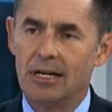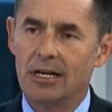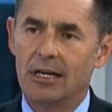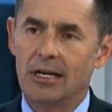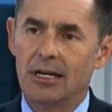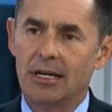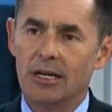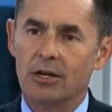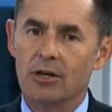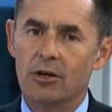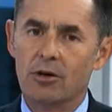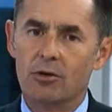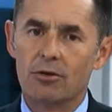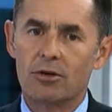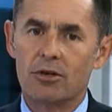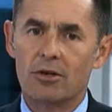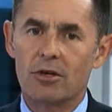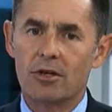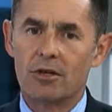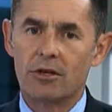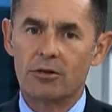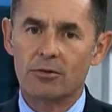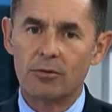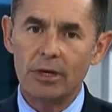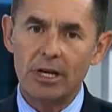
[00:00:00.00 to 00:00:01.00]

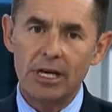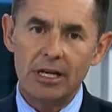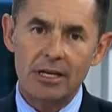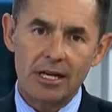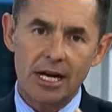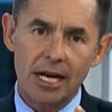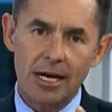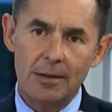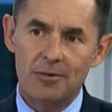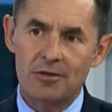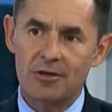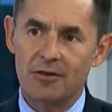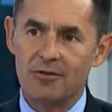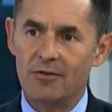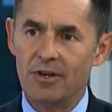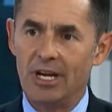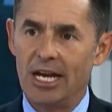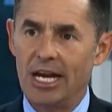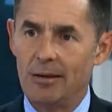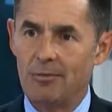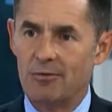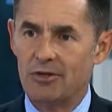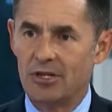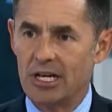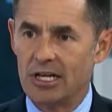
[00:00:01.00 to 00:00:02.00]
3 types of
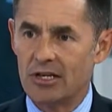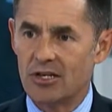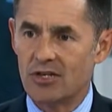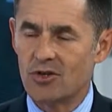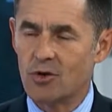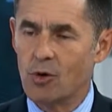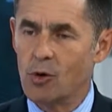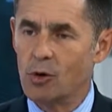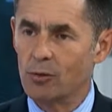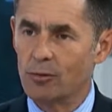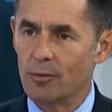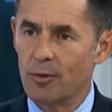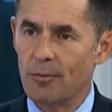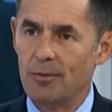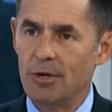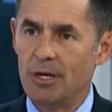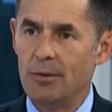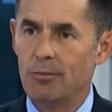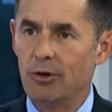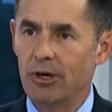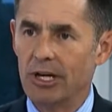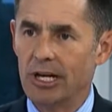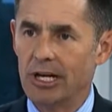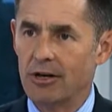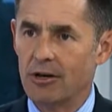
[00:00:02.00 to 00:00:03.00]
names get sold when
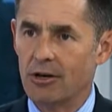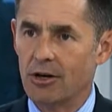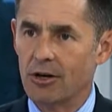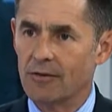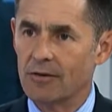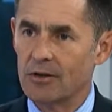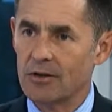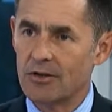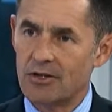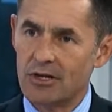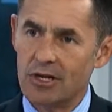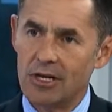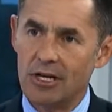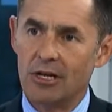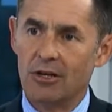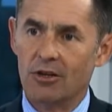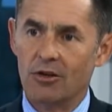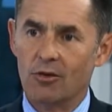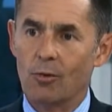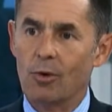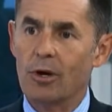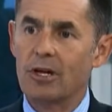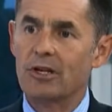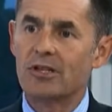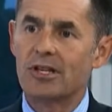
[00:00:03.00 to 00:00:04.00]
people get nervous.
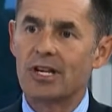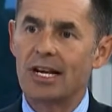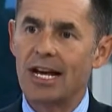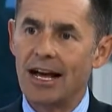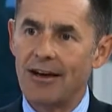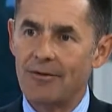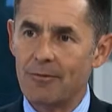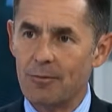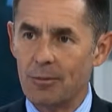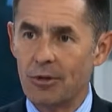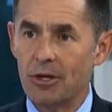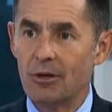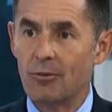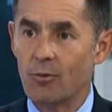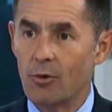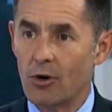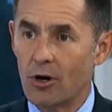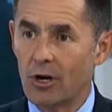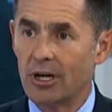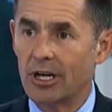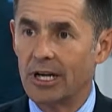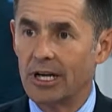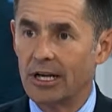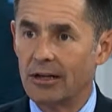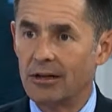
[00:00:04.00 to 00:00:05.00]
The ones that haven't been
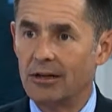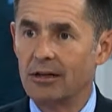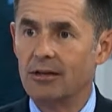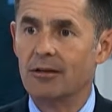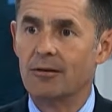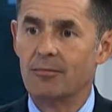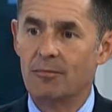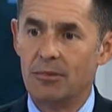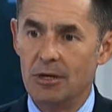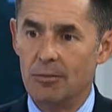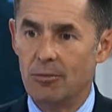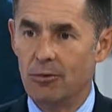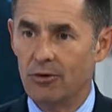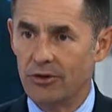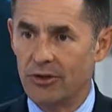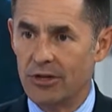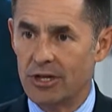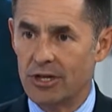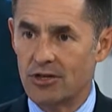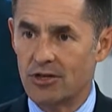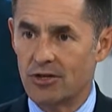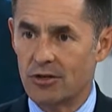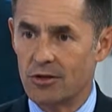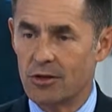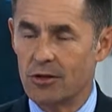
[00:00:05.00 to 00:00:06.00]
working, people
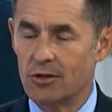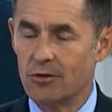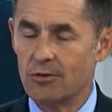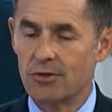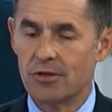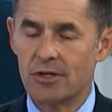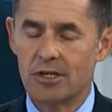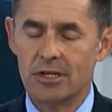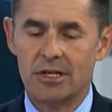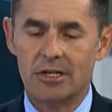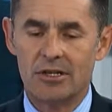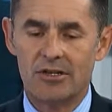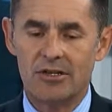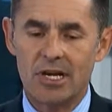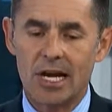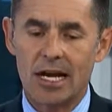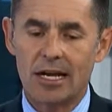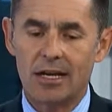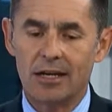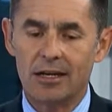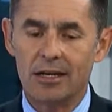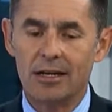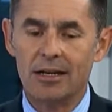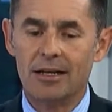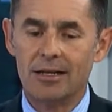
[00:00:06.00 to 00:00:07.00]
ditch those.
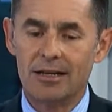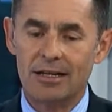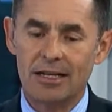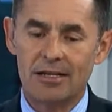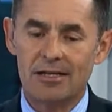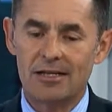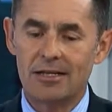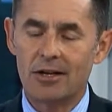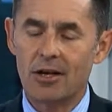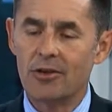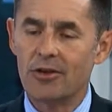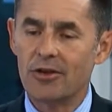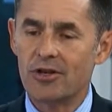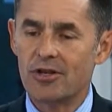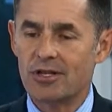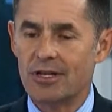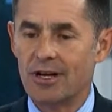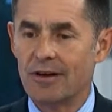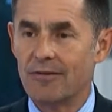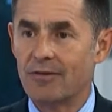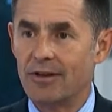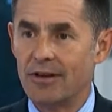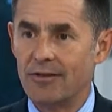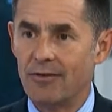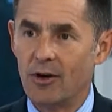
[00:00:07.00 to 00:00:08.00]
Second, they sell the
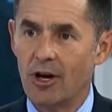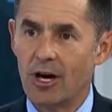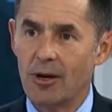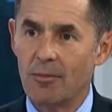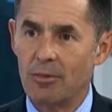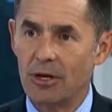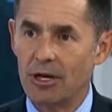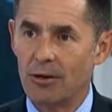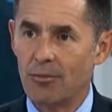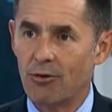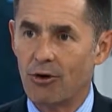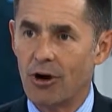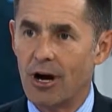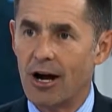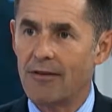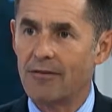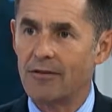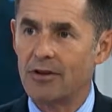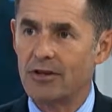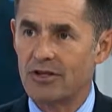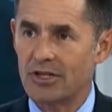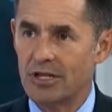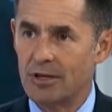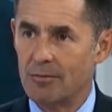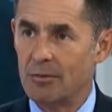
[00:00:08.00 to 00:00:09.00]
stuff they've got big
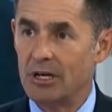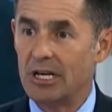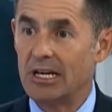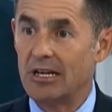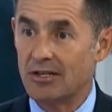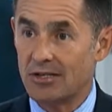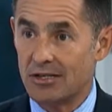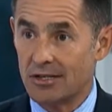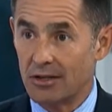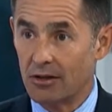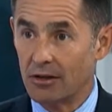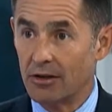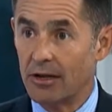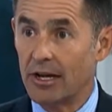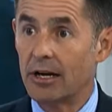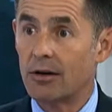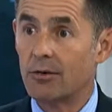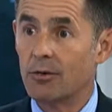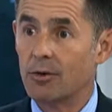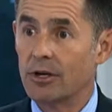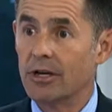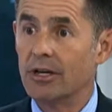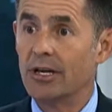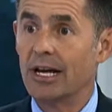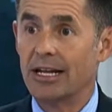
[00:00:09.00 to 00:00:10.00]
profits in because they're
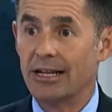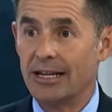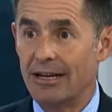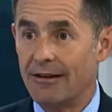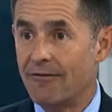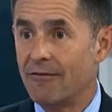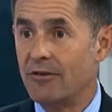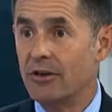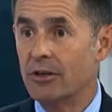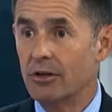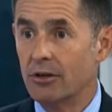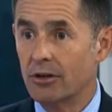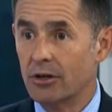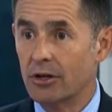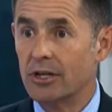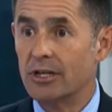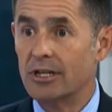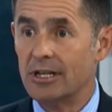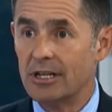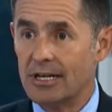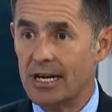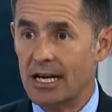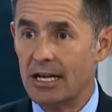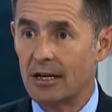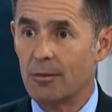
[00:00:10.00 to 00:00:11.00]
liquid and they feel good
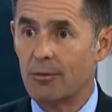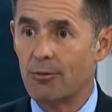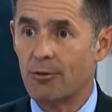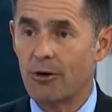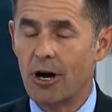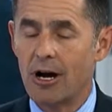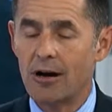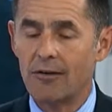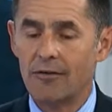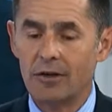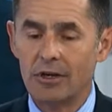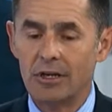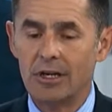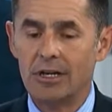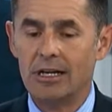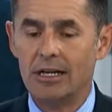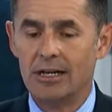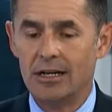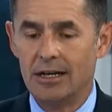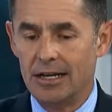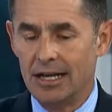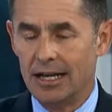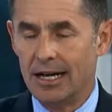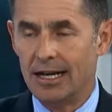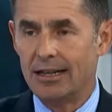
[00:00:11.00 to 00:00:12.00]
to take a profit.
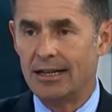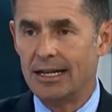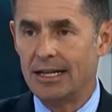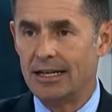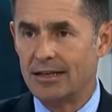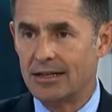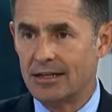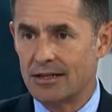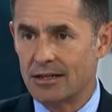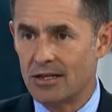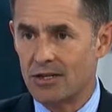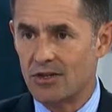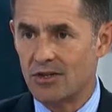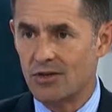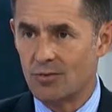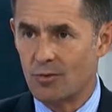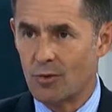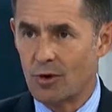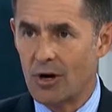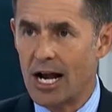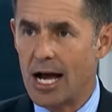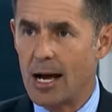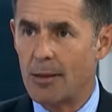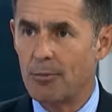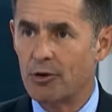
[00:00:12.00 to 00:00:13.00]
And I think that this is
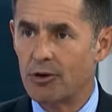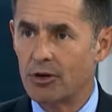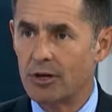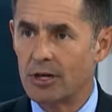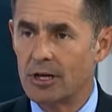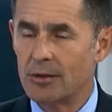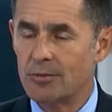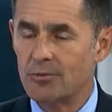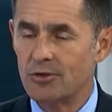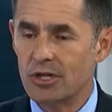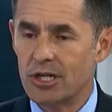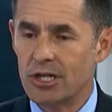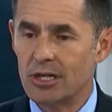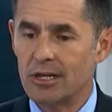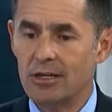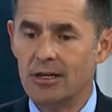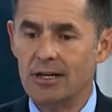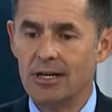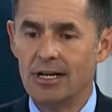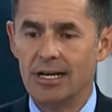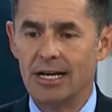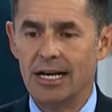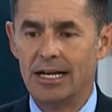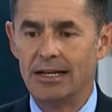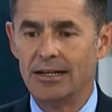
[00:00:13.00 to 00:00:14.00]
where Apple comes in.
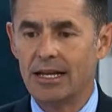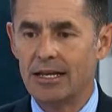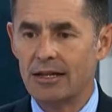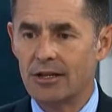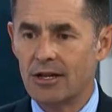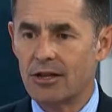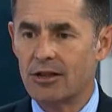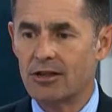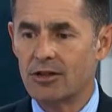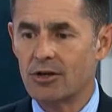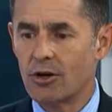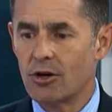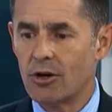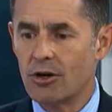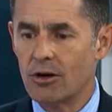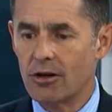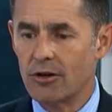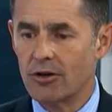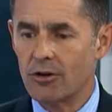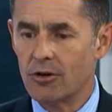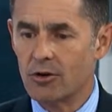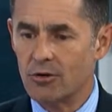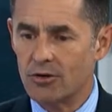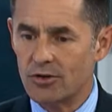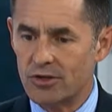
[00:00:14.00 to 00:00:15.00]
And then the third
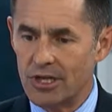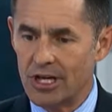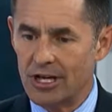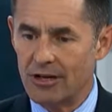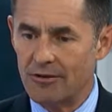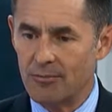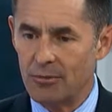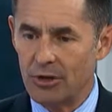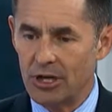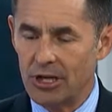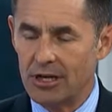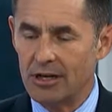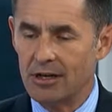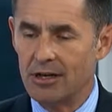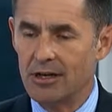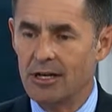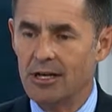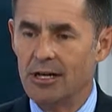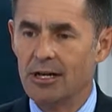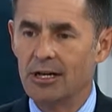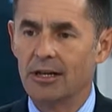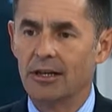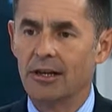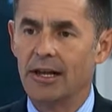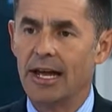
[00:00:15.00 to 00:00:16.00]
are those that have been
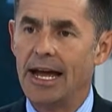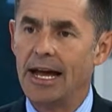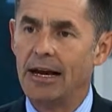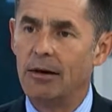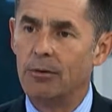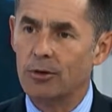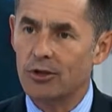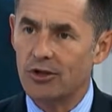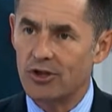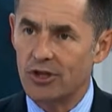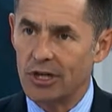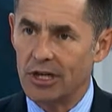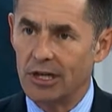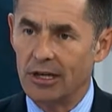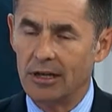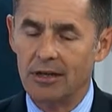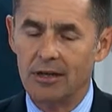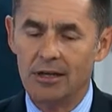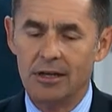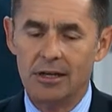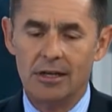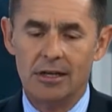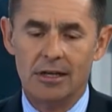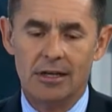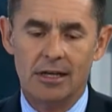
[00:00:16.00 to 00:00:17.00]
languishing,
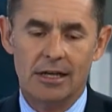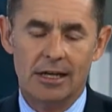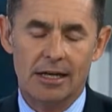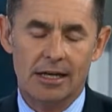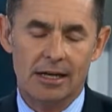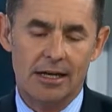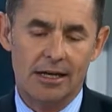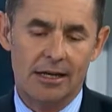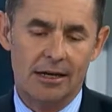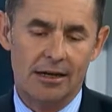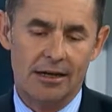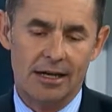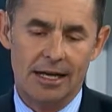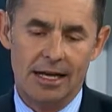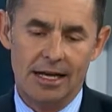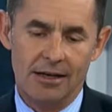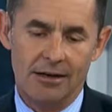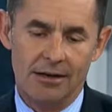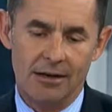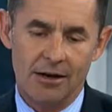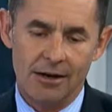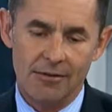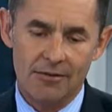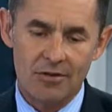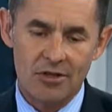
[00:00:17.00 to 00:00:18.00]

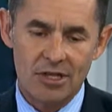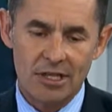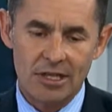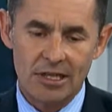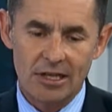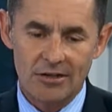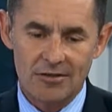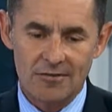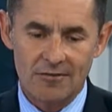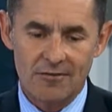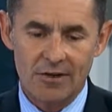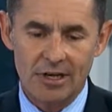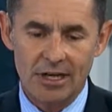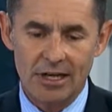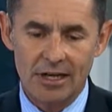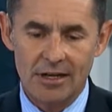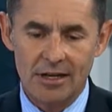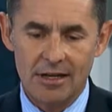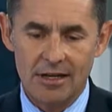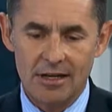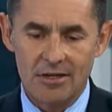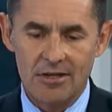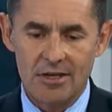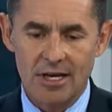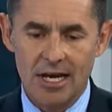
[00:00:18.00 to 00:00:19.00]
and obviously it doesn't fit
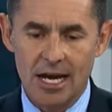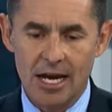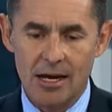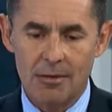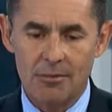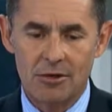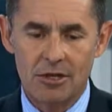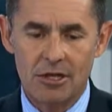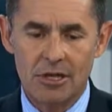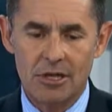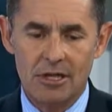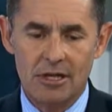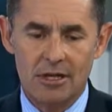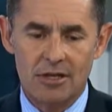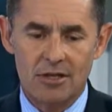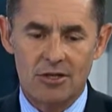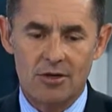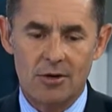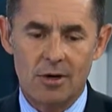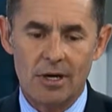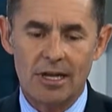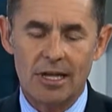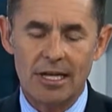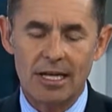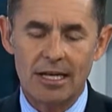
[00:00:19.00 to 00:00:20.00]
into this camp.
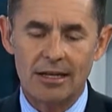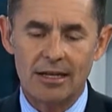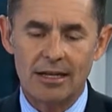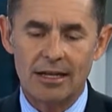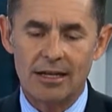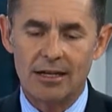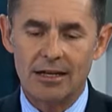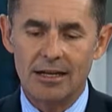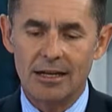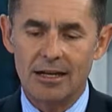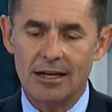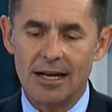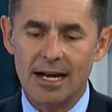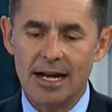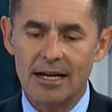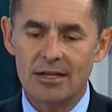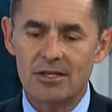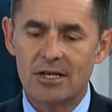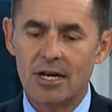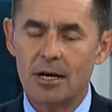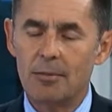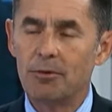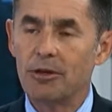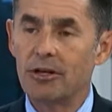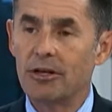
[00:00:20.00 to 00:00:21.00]
So I think that in the
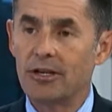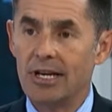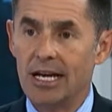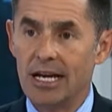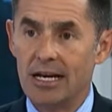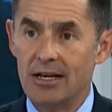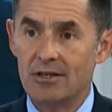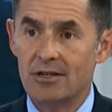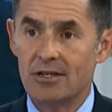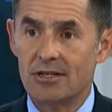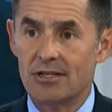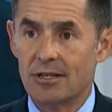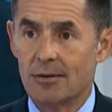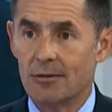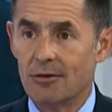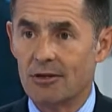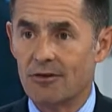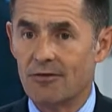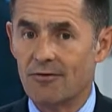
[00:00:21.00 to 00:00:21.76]
last couple of days and some of this